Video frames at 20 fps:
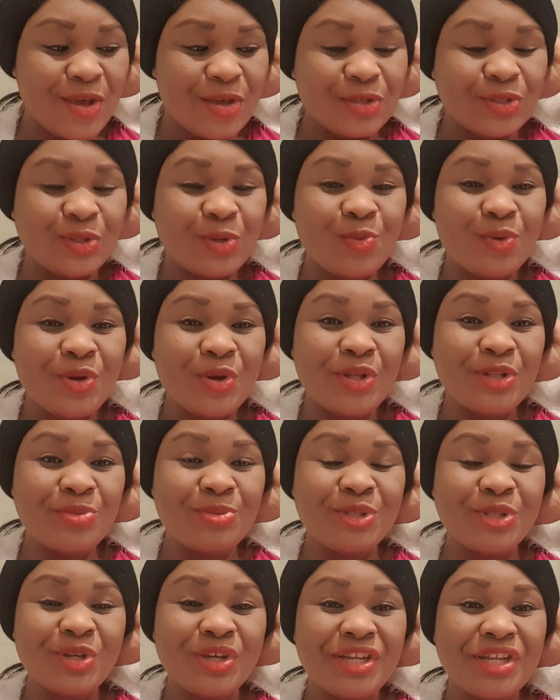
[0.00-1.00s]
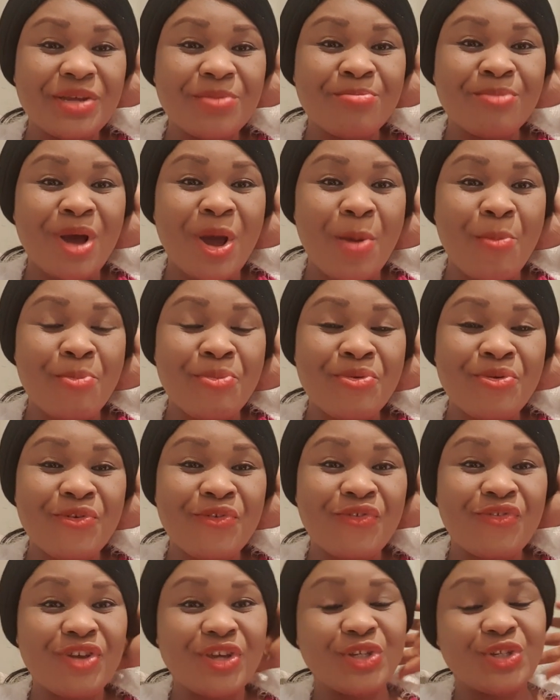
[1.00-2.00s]
So we're going to be talking about
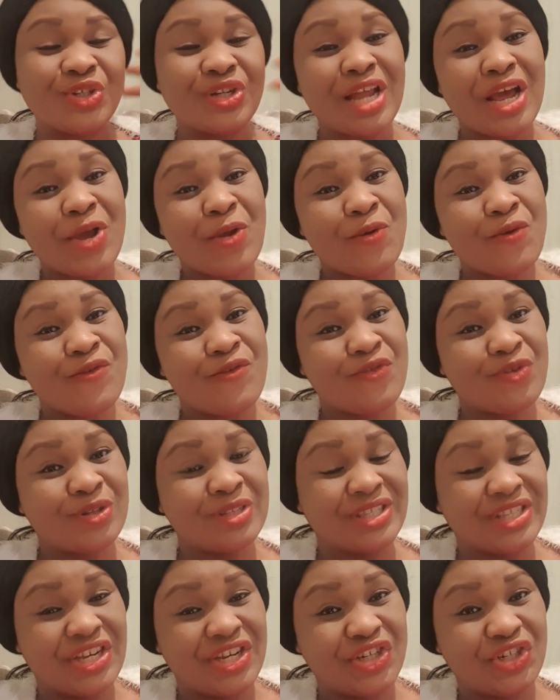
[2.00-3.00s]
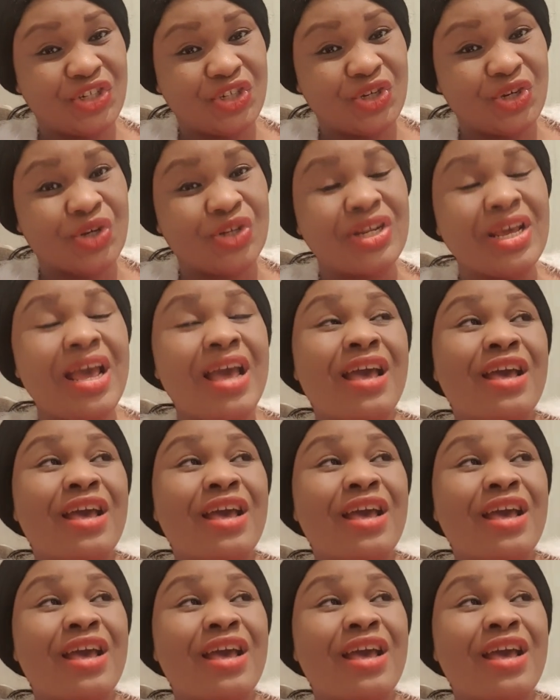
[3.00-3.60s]
professional confrontation.